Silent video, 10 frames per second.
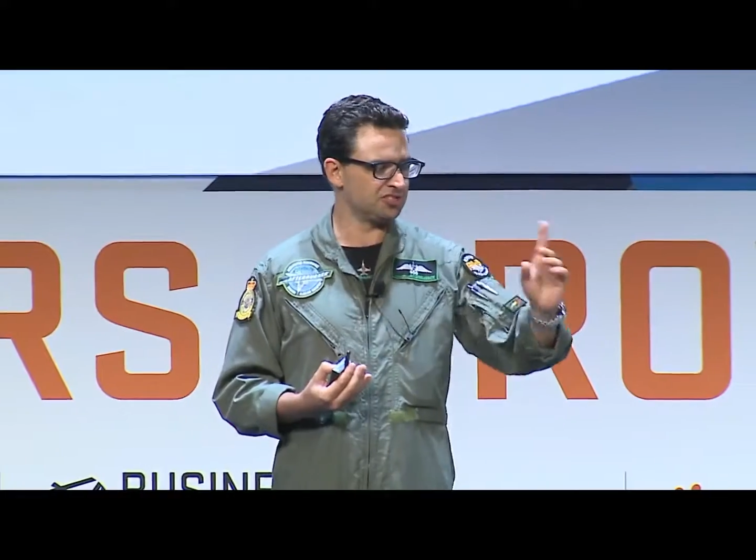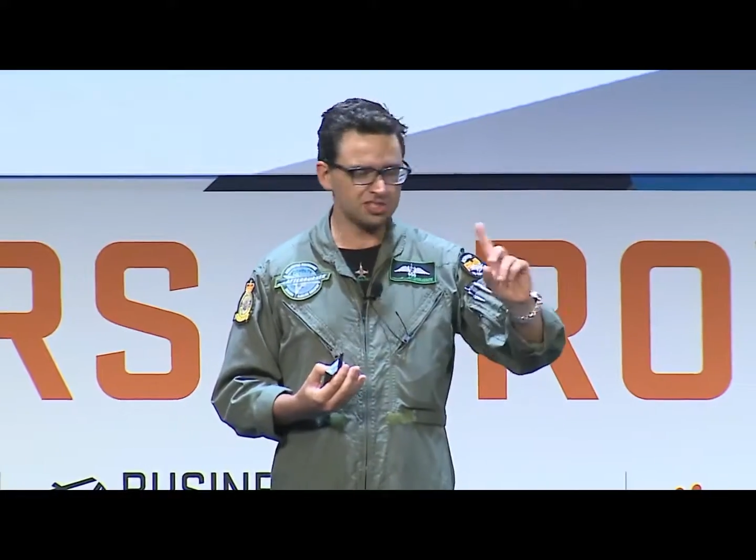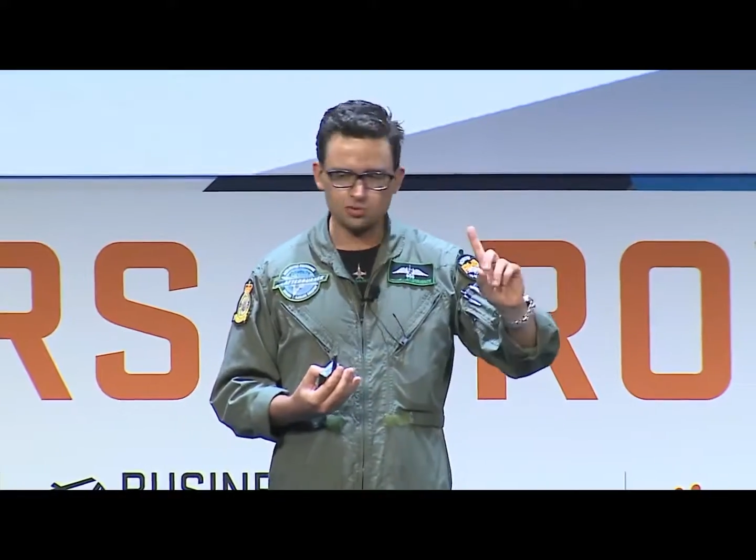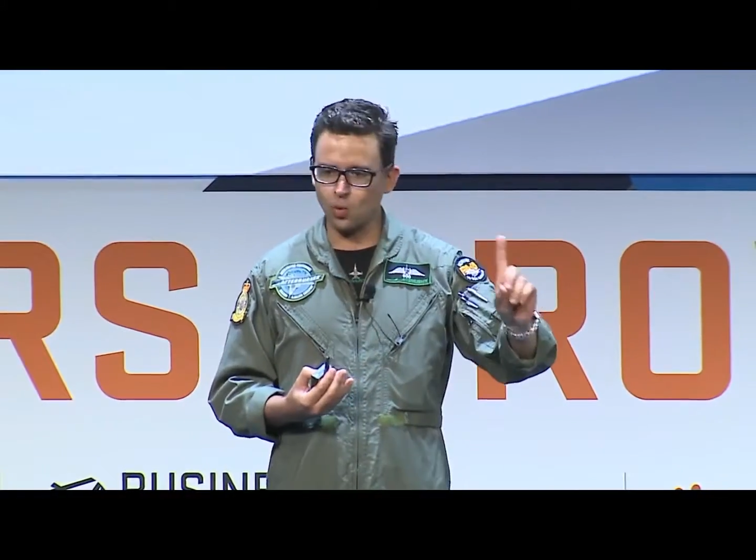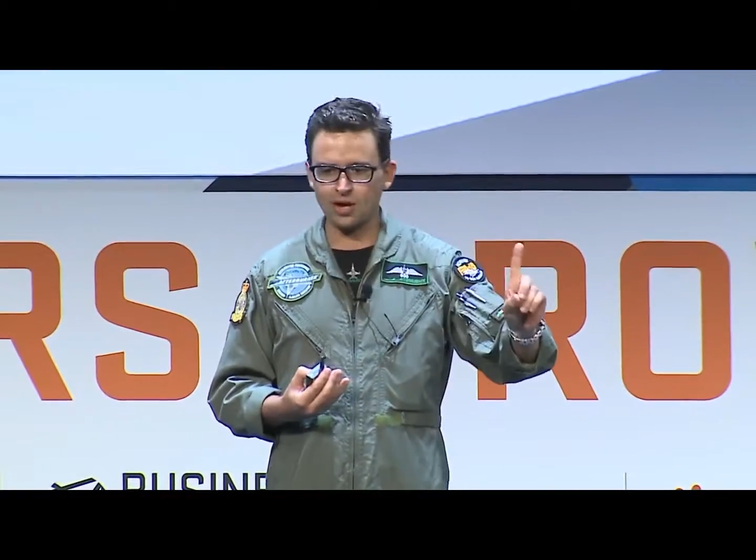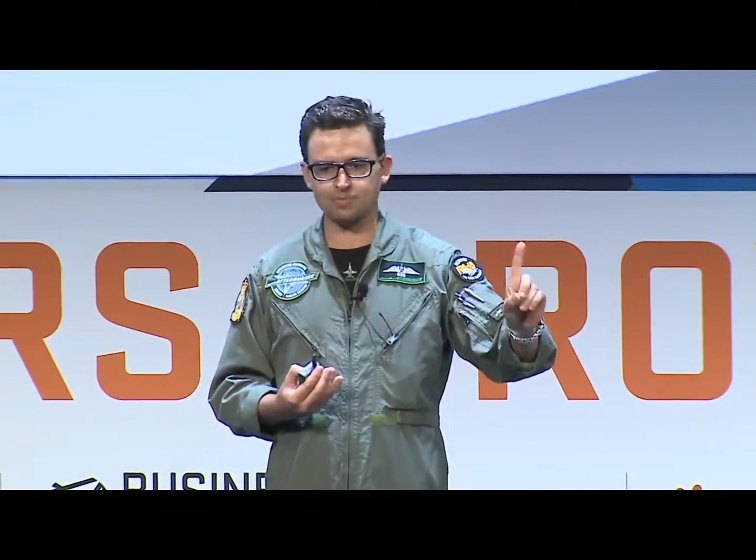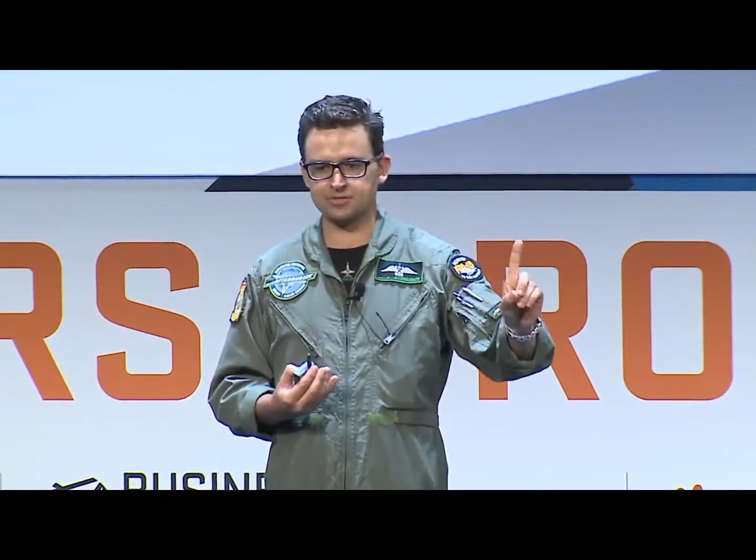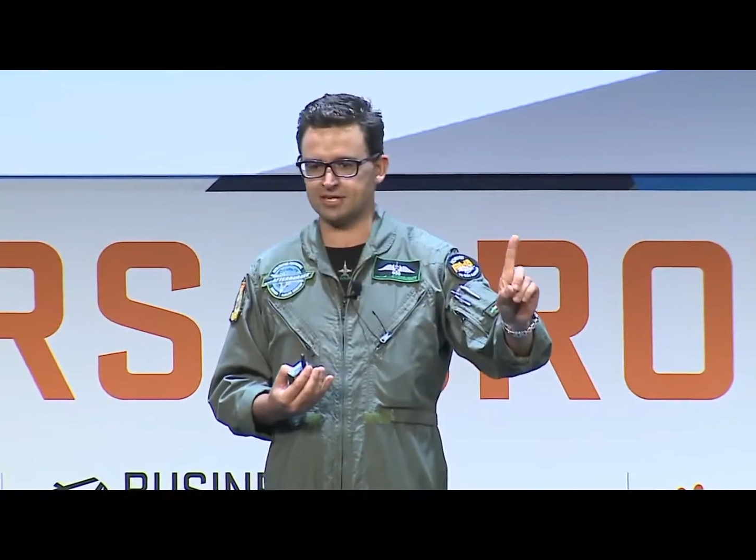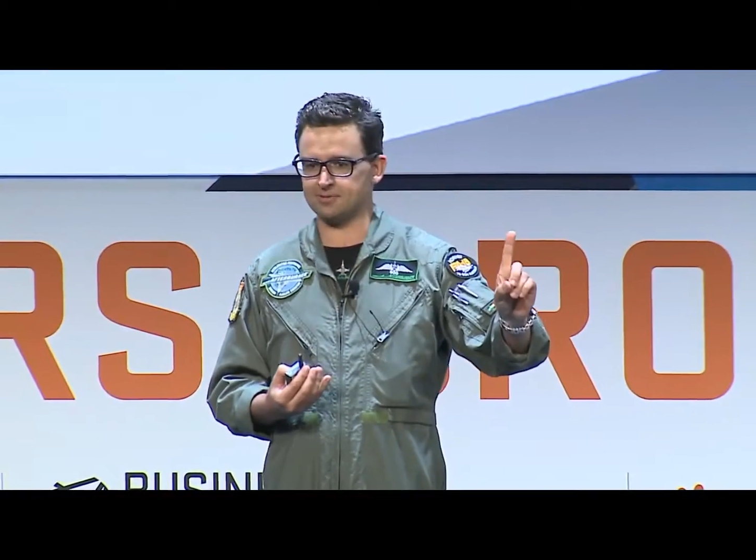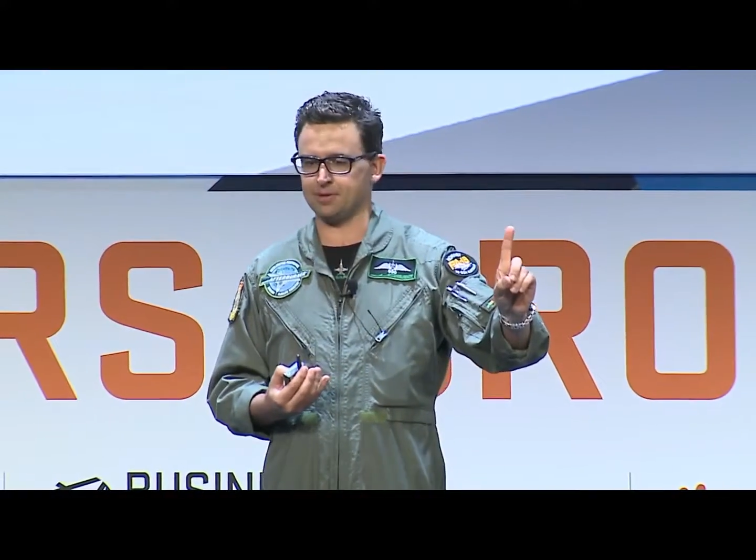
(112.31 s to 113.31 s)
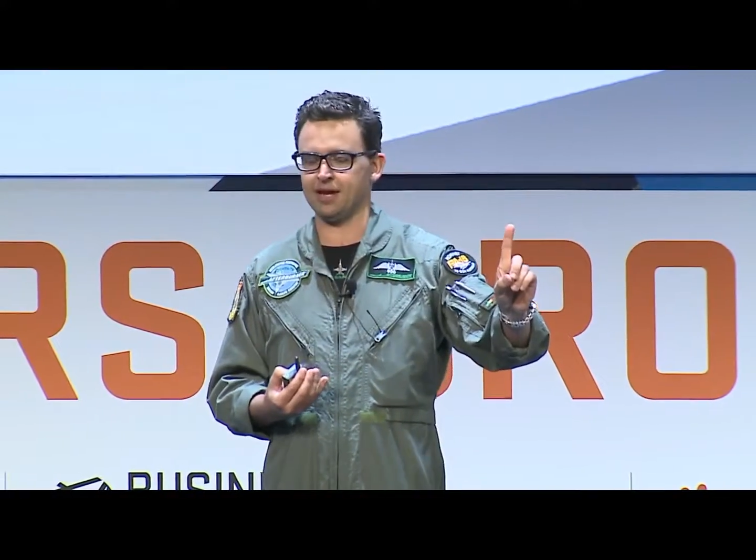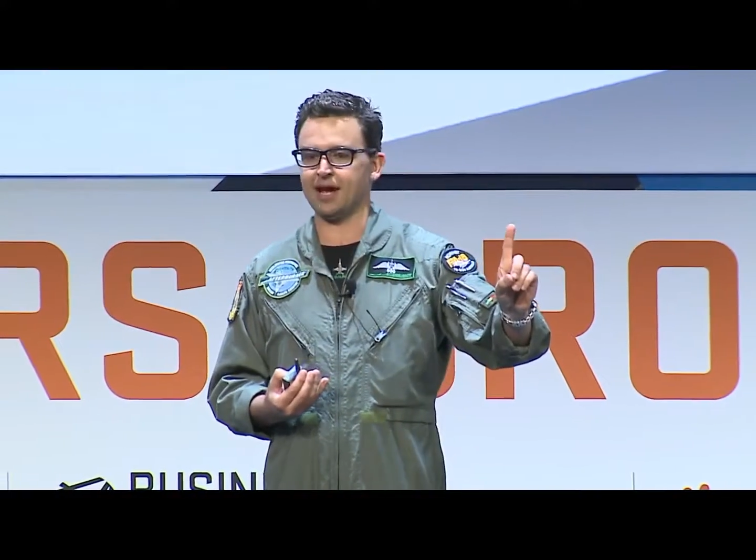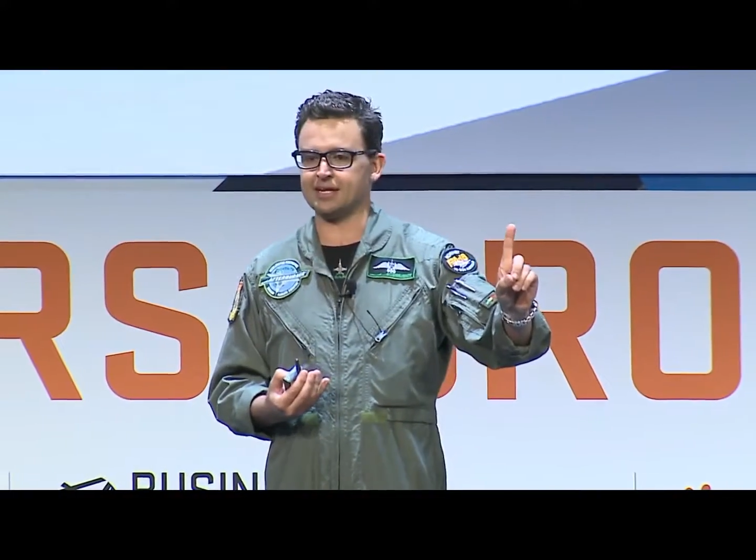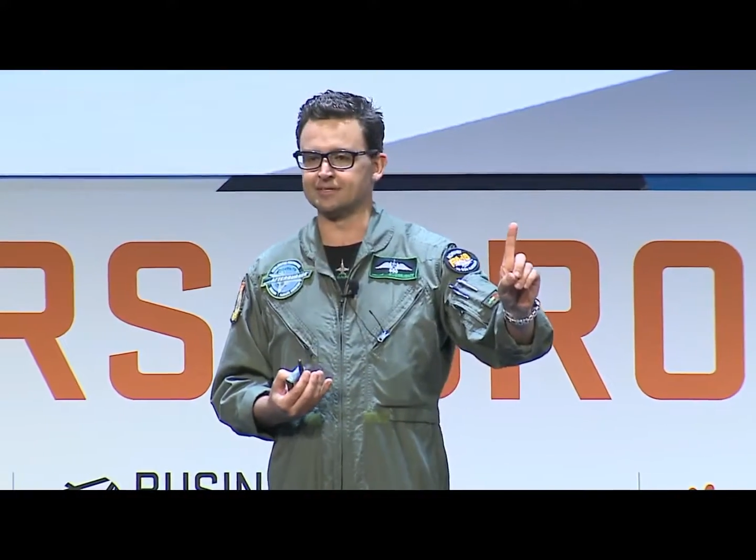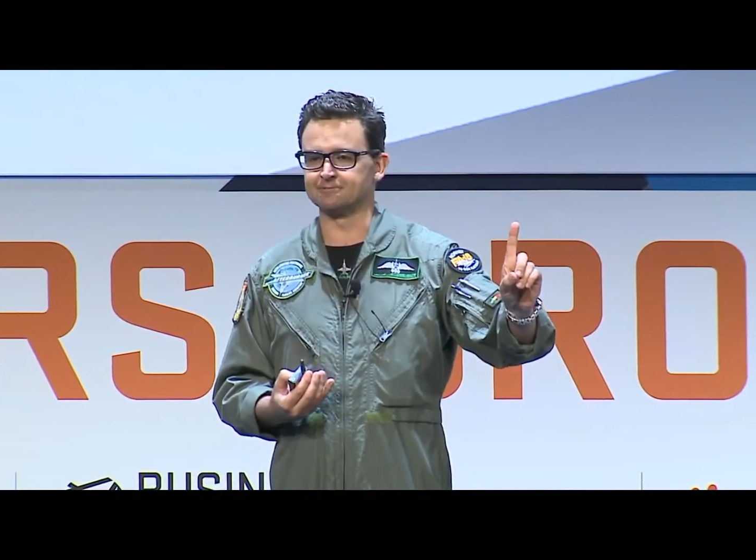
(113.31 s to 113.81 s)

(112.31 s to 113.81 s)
just 1% per day.